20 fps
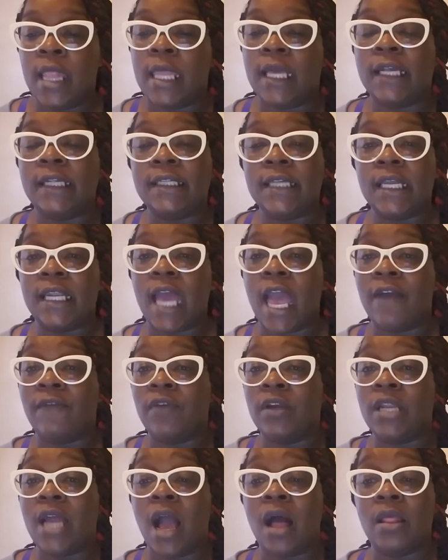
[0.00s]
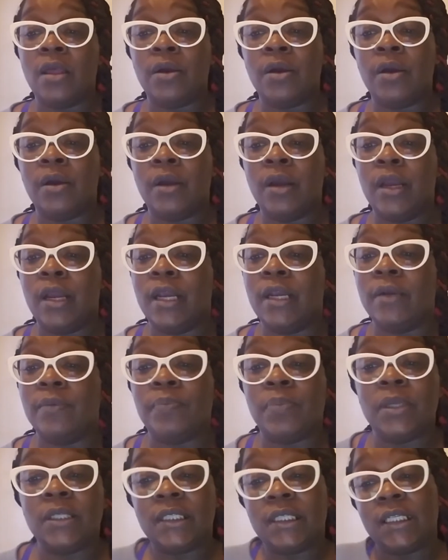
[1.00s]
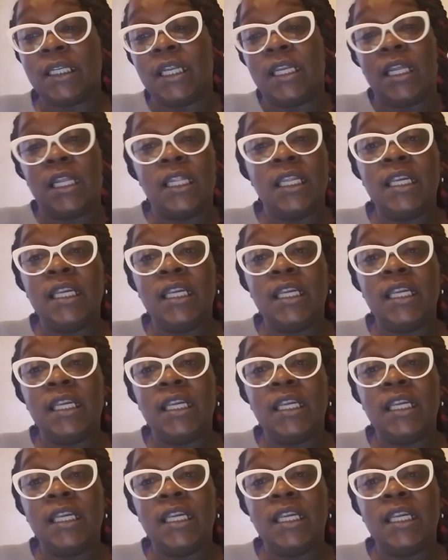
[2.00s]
Like I said, every dollar puts it in a